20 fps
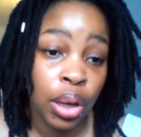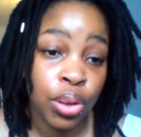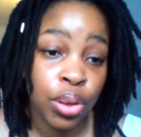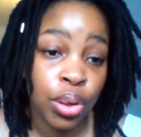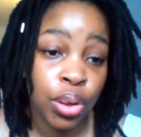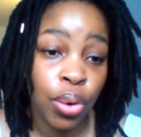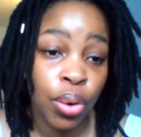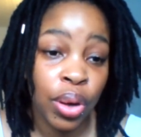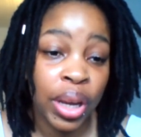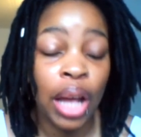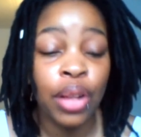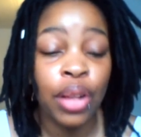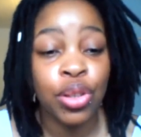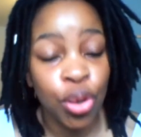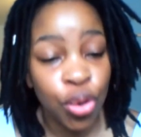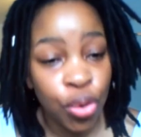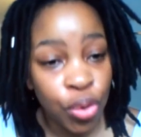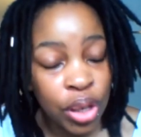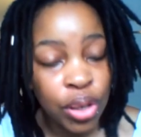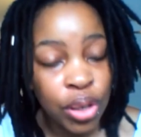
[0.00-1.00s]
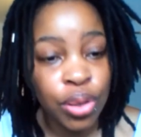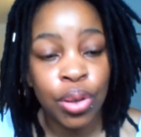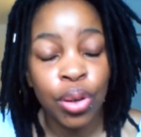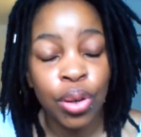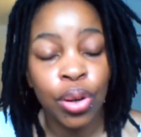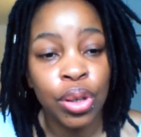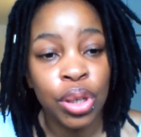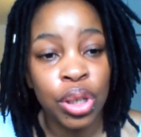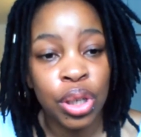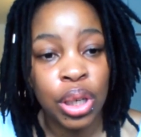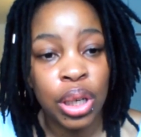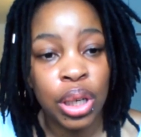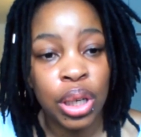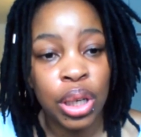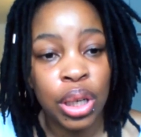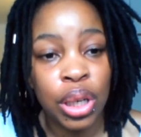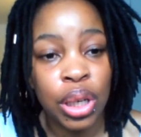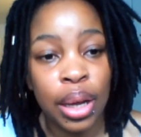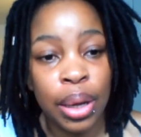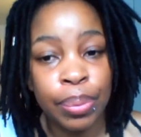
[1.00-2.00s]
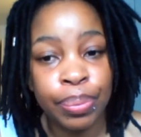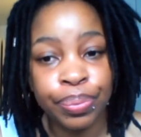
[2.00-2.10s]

so cancer research um,